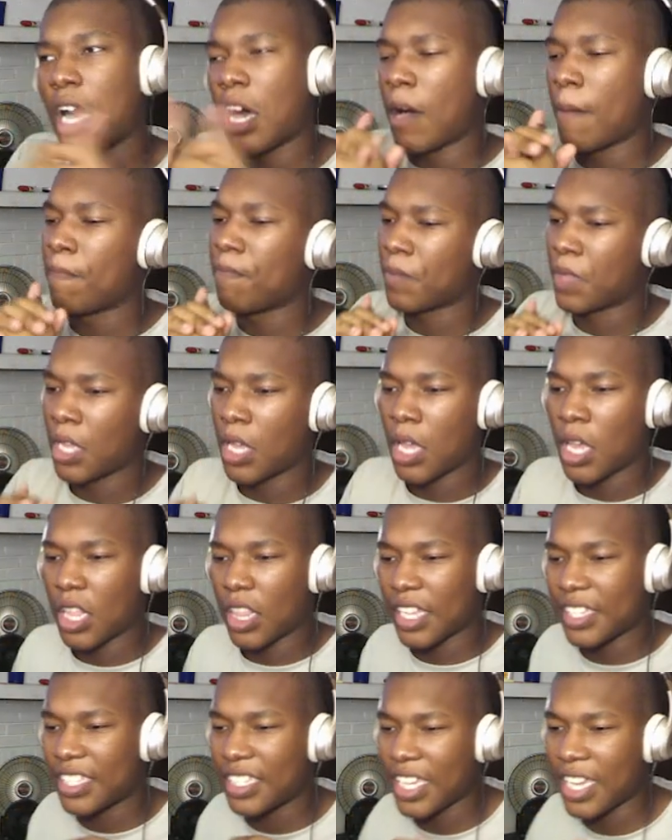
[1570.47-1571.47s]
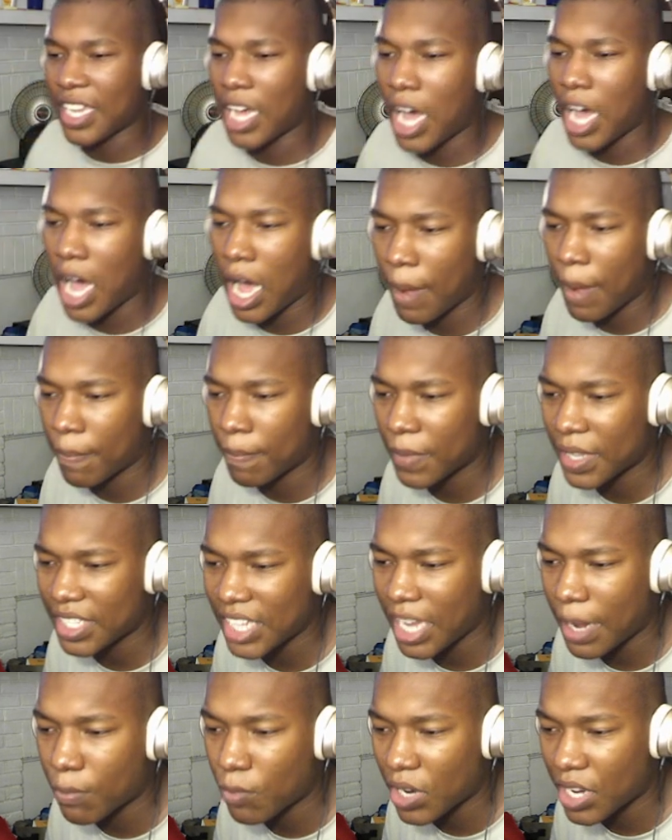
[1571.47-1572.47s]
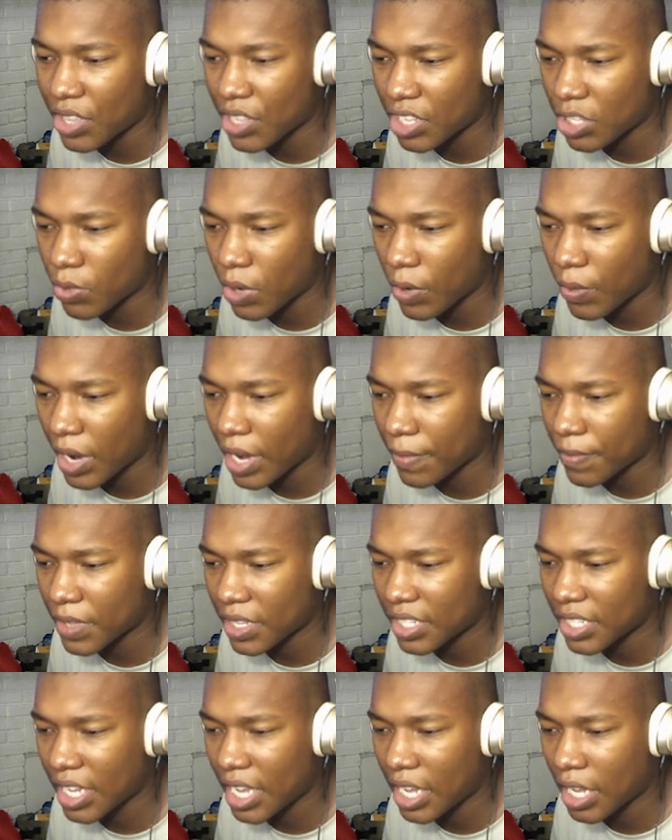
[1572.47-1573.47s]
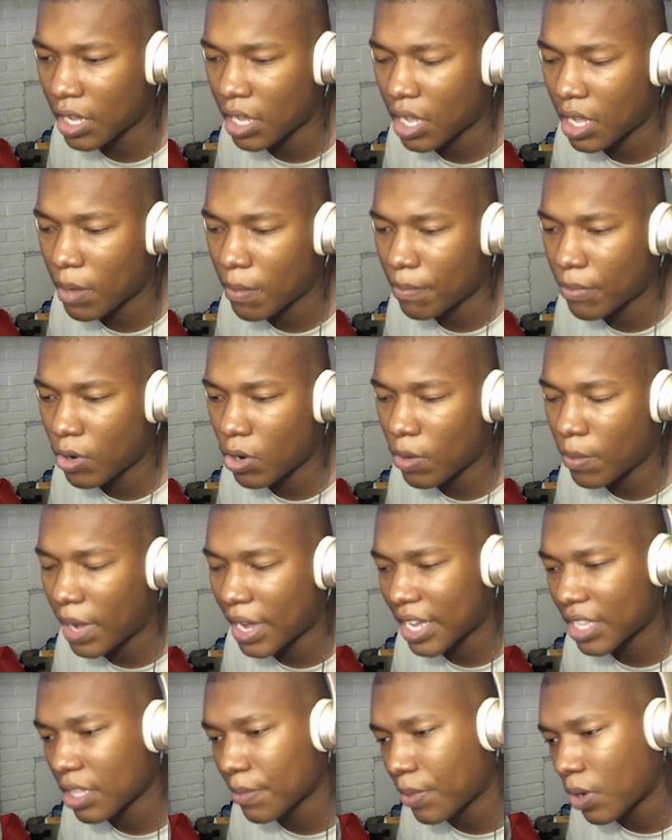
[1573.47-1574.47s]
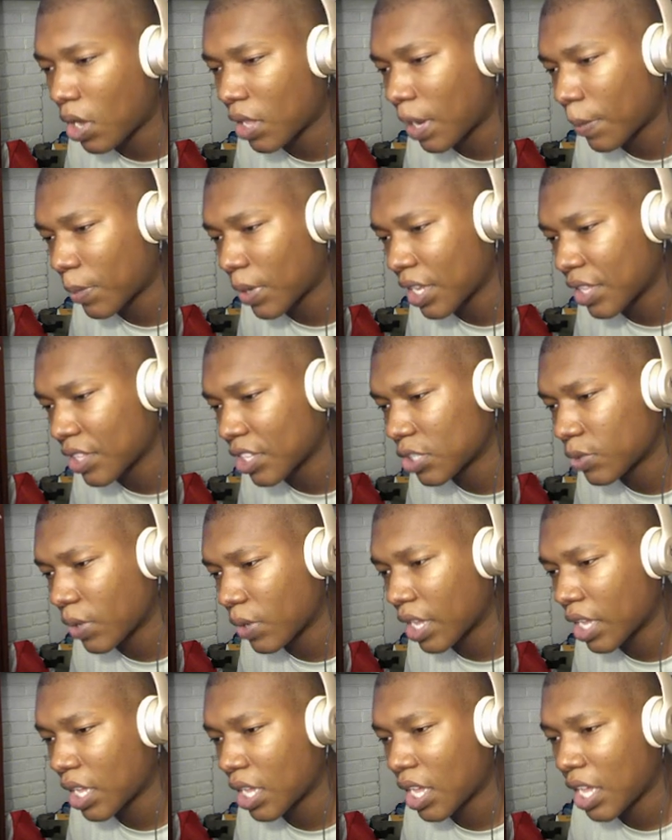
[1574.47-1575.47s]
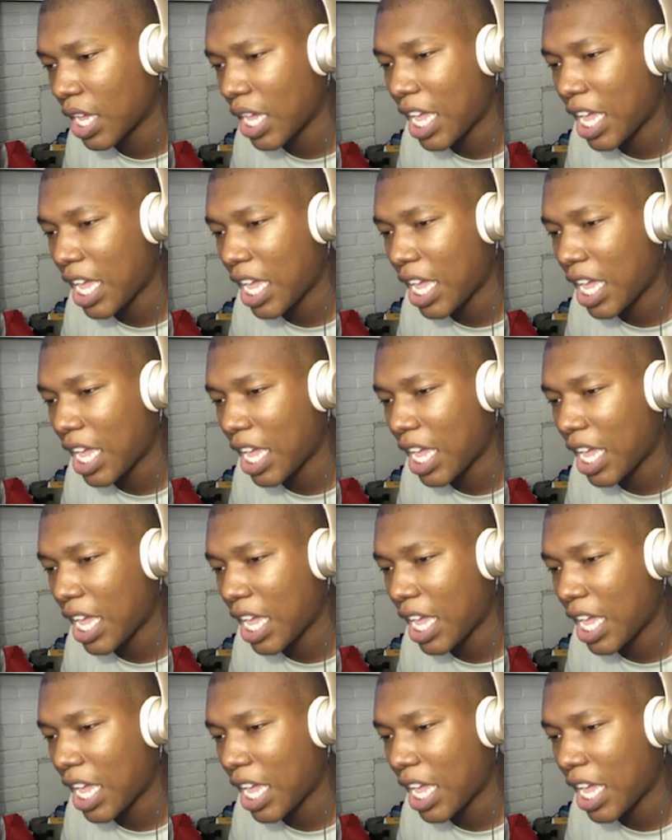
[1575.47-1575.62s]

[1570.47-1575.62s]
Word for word: um, let's say, um, let's say I'm running this way, right? Let's say, boom, I get the ball and I'm running this way.